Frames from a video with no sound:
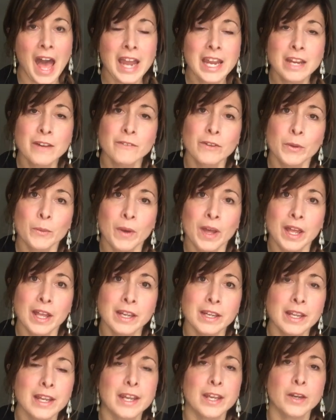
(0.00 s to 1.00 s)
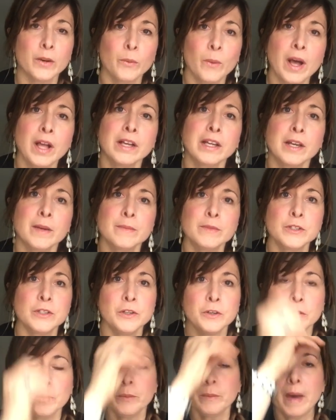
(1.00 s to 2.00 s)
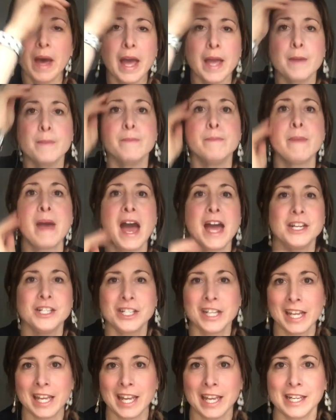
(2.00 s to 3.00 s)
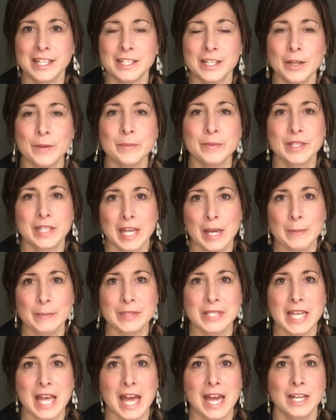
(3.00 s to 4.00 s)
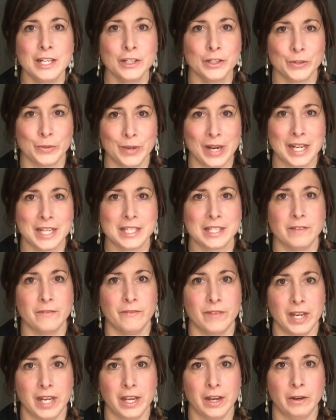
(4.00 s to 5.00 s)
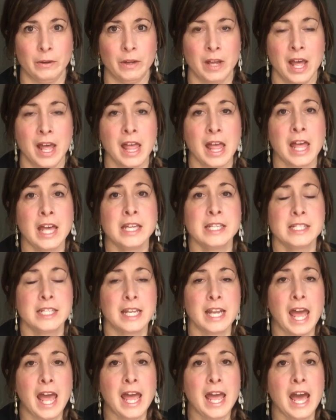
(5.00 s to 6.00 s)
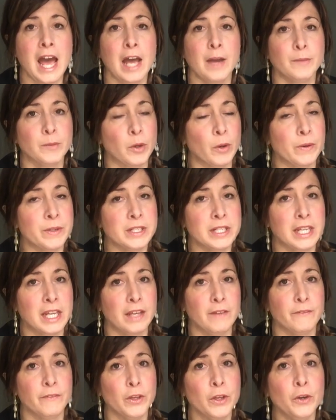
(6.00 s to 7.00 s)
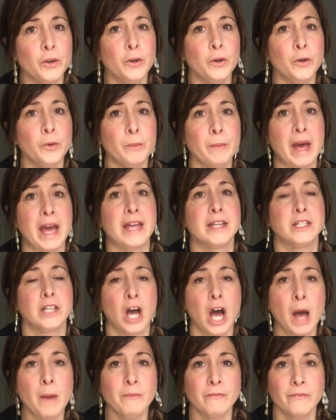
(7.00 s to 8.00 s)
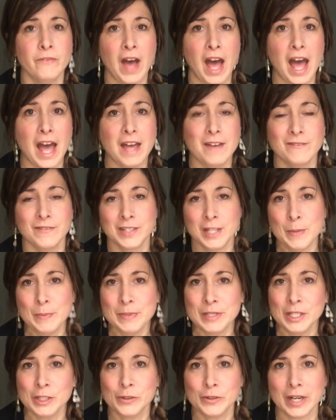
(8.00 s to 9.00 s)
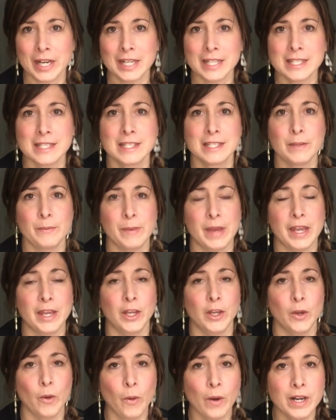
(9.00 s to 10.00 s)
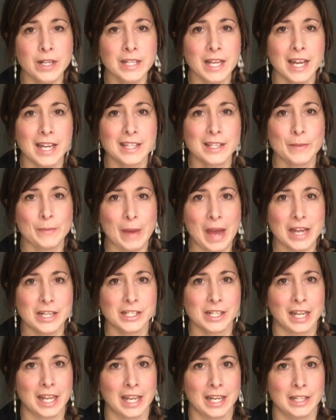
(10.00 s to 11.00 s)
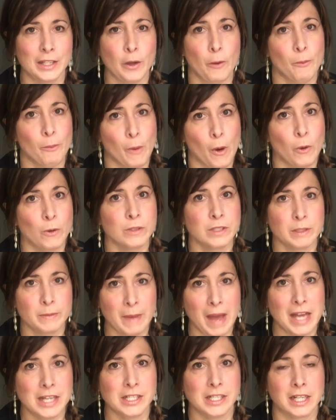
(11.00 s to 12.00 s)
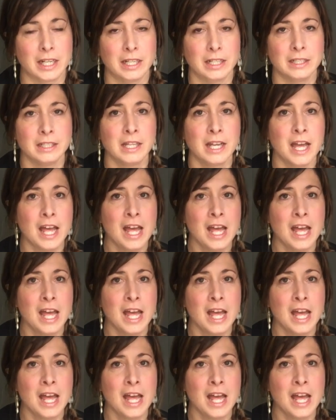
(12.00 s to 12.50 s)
Hey everyone, and welcome to my Magic Kingdom tips and tricks video. Today I'm going to give you my top 5 tips and tricks to make your day at the Magic Kingdom most magical.